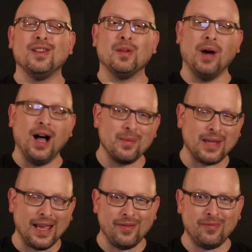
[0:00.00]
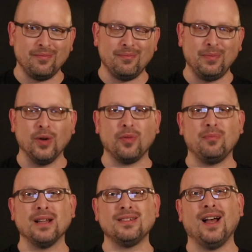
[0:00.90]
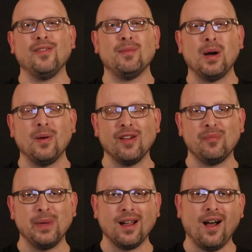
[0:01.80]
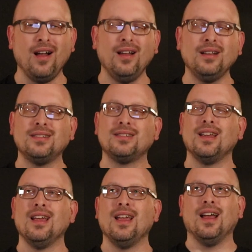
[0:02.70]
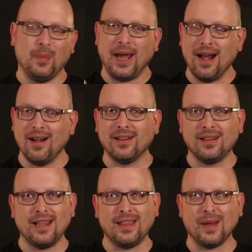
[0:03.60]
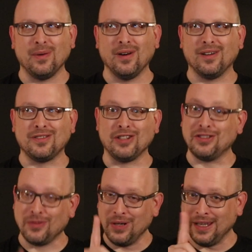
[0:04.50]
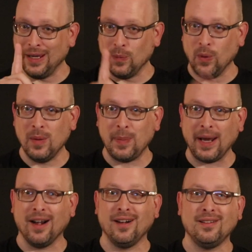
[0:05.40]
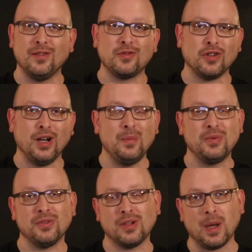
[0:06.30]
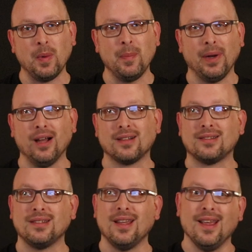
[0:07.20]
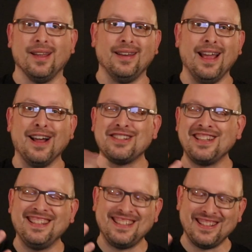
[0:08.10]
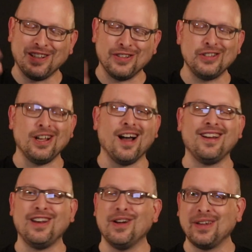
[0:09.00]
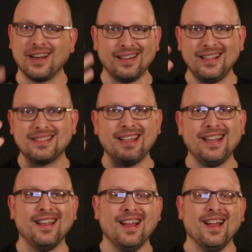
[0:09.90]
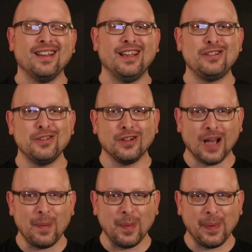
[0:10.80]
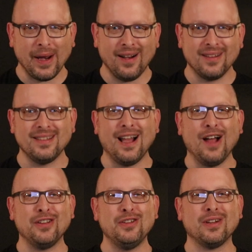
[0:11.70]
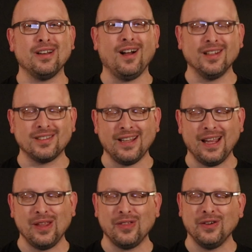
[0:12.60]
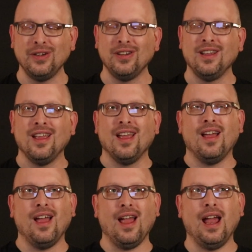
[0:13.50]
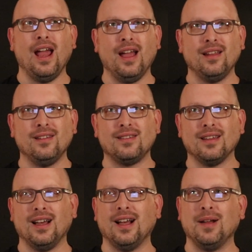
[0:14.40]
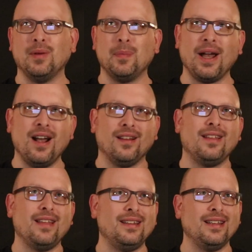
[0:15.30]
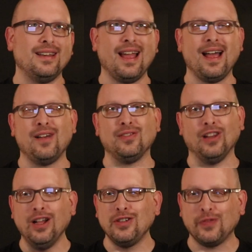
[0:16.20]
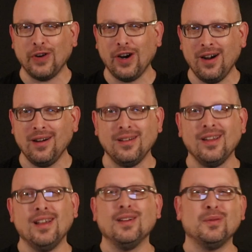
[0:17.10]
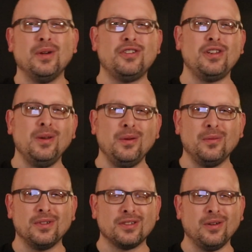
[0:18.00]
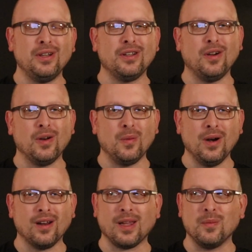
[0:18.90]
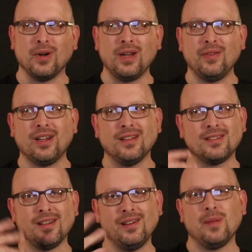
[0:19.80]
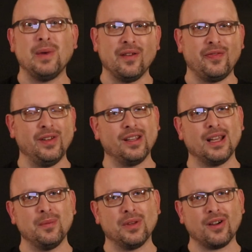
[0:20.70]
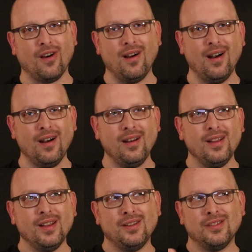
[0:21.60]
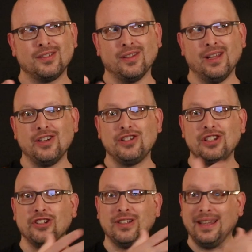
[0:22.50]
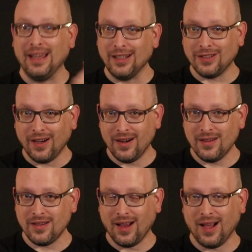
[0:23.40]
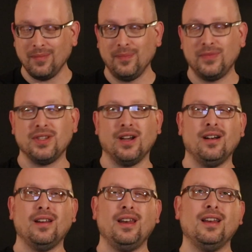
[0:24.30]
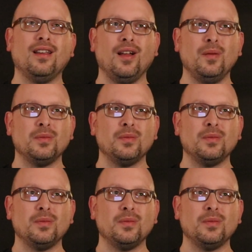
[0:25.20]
The mom gave both myself and my wife big hugs. Apparently, they were just going to get one pair of scrubs, so a couple bucks. Now she told her daughter, we can at least get you a couple pairs now that you can alternate through. And apparently they didn't have lunch for her when she was going to go to work, and were even concerned about filling up the car so that she could get to her job to earn an income.